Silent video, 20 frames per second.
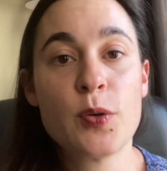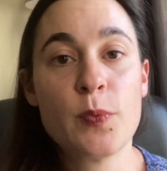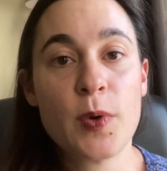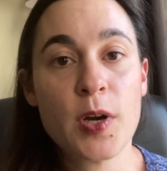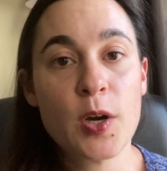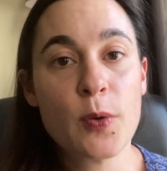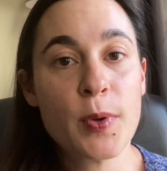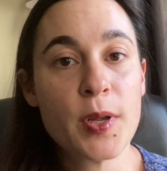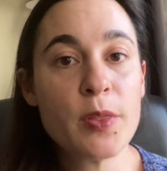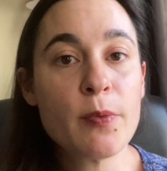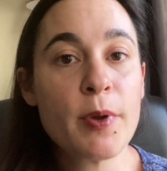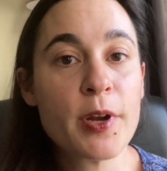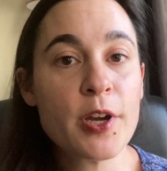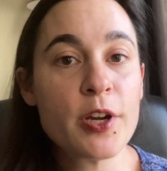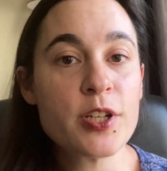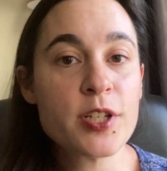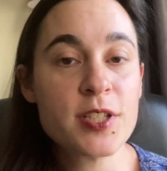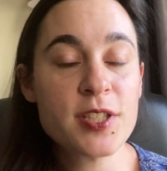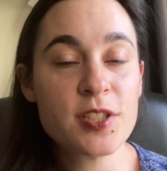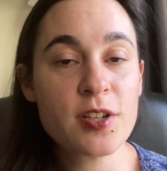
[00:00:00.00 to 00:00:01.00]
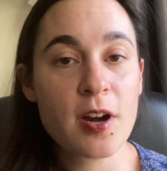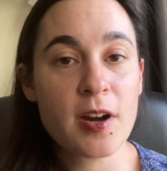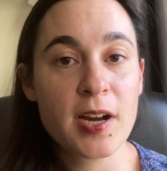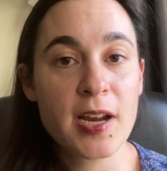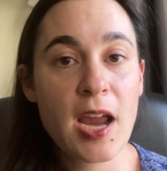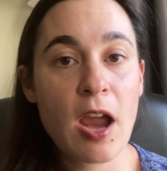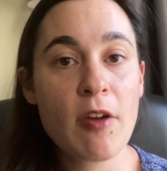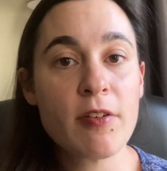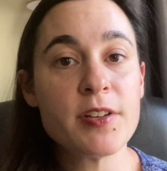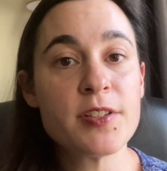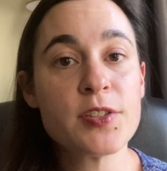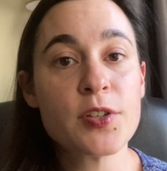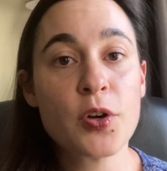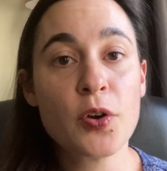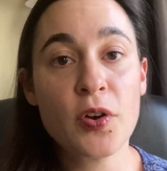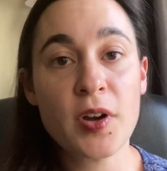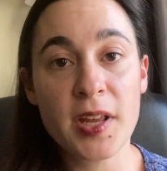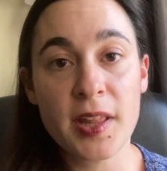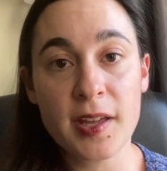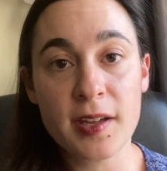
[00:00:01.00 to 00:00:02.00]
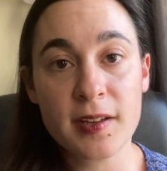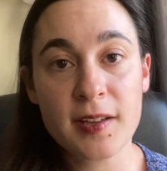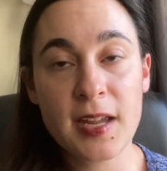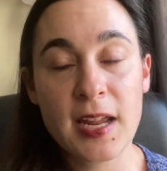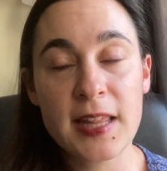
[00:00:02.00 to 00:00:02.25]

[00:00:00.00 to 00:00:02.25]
work with when you're just starting out is acrylic,